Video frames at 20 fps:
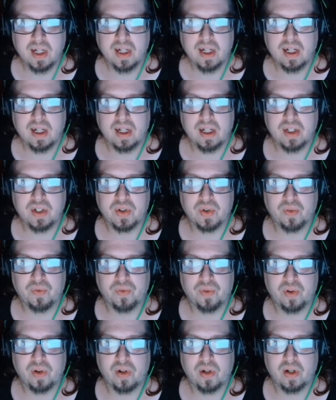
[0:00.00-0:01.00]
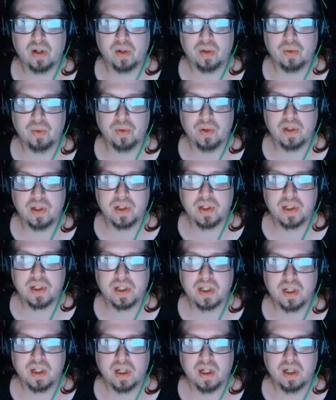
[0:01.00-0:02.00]
Sulfur Nagua's
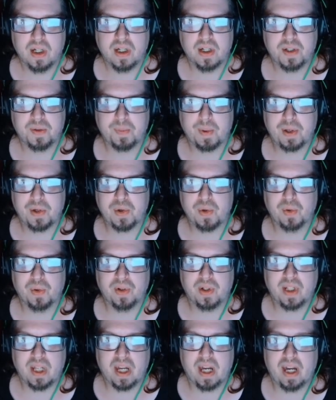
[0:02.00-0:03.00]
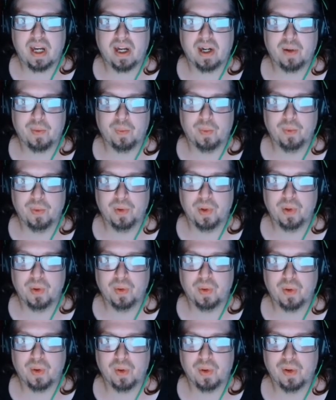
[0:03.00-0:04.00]
special attack will no
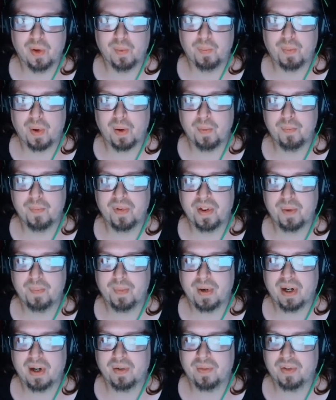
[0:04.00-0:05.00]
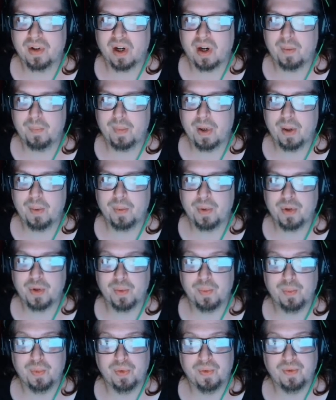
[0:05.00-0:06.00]
longer bump them out of combat, which
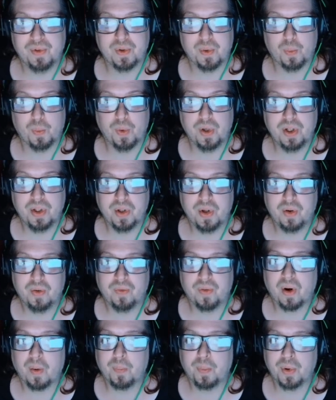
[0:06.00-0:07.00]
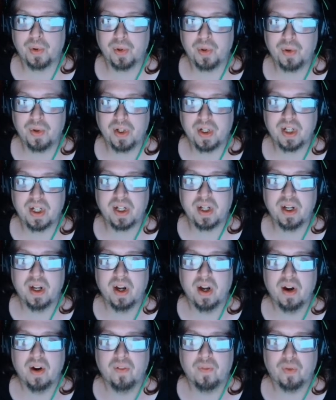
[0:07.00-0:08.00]
removes a window of opportunity
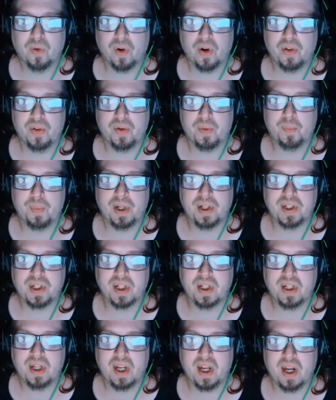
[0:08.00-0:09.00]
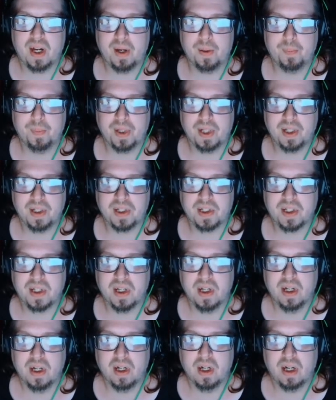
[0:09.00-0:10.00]
for other pesky enemies
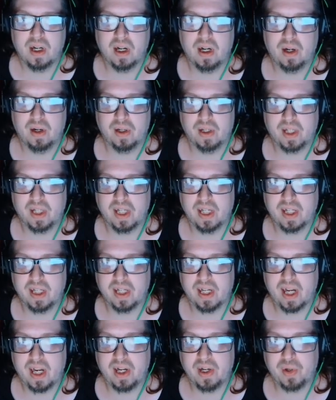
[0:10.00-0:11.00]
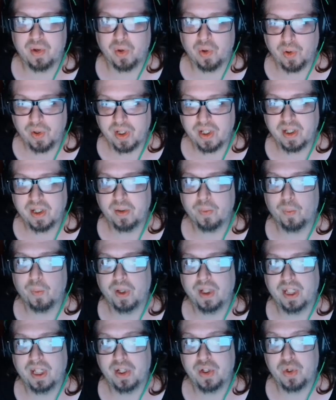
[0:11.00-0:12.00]
getting a turn-in when
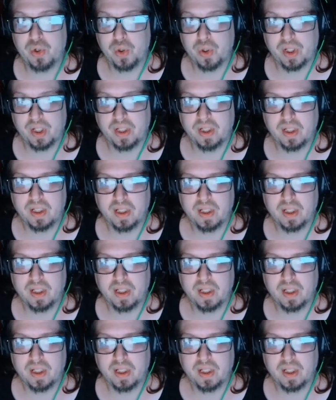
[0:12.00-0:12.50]
they shouldn't.